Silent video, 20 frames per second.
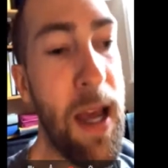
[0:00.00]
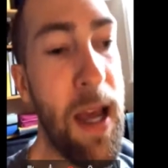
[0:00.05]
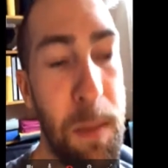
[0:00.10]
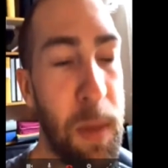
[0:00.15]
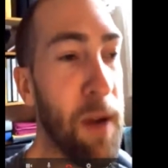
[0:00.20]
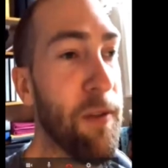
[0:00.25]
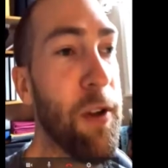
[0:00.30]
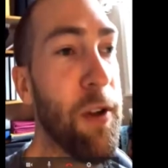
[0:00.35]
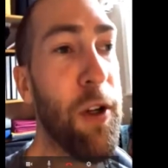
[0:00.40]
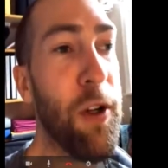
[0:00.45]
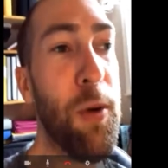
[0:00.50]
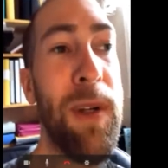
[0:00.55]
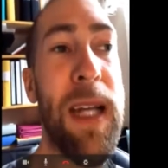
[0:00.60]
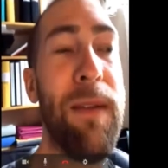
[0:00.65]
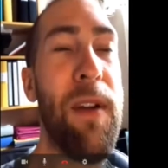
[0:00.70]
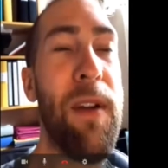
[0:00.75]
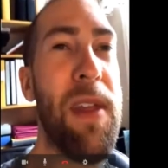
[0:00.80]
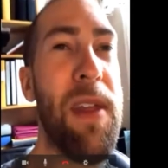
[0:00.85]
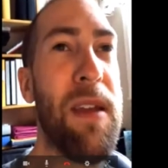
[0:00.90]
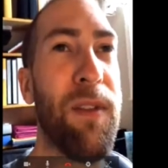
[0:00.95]
But if you're doing
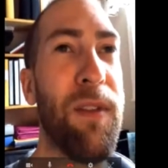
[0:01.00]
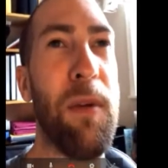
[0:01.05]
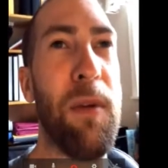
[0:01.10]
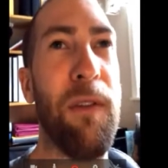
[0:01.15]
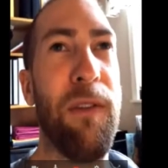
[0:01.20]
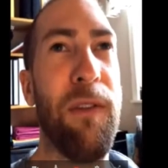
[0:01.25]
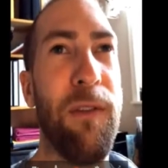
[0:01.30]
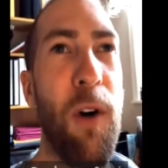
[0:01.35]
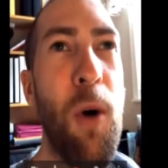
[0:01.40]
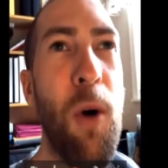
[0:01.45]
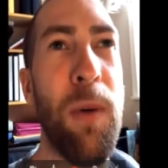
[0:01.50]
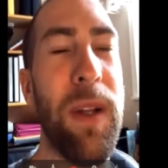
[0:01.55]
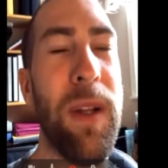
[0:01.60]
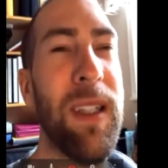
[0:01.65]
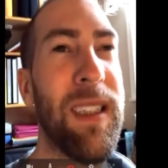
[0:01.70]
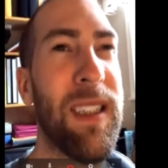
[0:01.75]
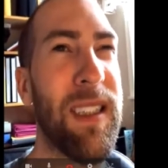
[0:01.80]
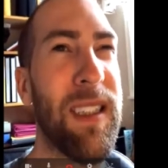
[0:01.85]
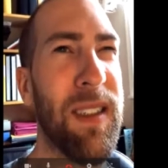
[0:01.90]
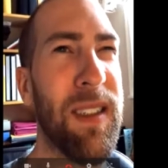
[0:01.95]
everything from your phone,
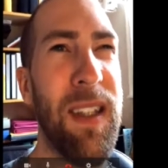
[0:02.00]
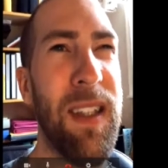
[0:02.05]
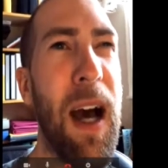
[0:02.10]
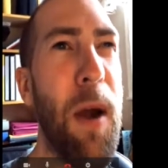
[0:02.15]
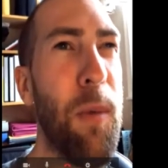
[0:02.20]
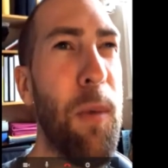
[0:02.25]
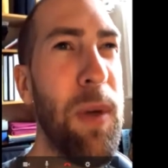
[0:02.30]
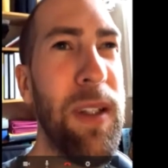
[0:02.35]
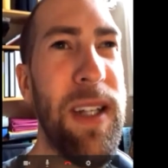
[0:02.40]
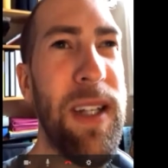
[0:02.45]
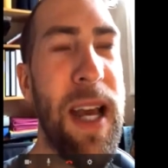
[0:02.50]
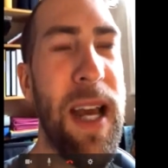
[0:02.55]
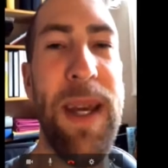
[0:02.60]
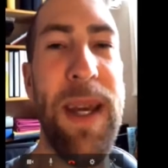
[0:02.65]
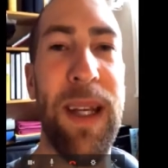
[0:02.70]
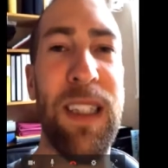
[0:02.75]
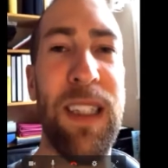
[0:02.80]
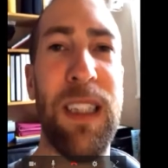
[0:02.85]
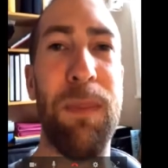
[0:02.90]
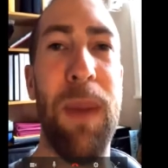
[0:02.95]
there's not really any
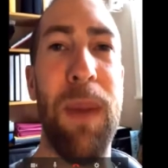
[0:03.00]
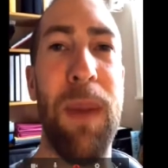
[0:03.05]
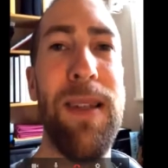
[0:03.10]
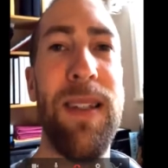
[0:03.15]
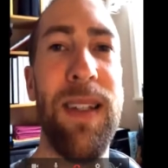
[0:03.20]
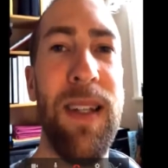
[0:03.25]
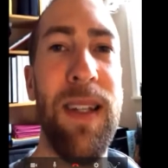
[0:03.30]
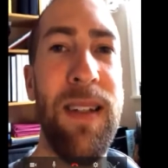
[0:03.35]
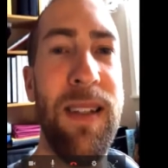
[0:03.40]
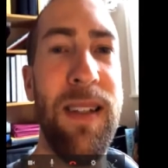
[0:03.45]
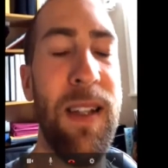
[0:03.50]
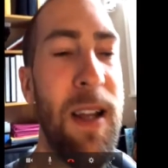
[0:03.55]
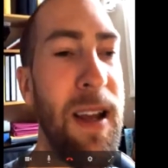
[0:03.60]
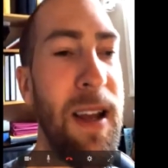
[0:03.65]
expenses.